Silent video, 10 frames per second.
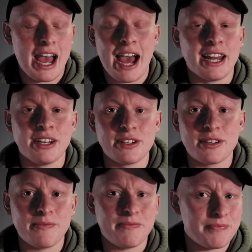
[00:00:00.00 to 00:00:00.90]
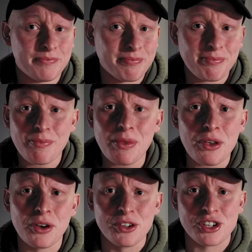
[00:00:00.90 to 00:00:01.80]
and
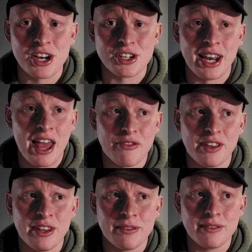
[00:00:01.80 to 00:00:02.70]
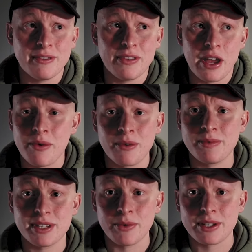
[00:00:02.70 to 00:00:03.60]
got changed and left and they were
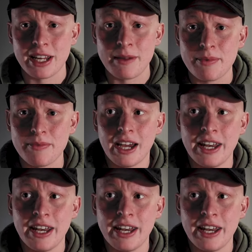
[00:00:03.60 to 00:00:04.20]
still asleep.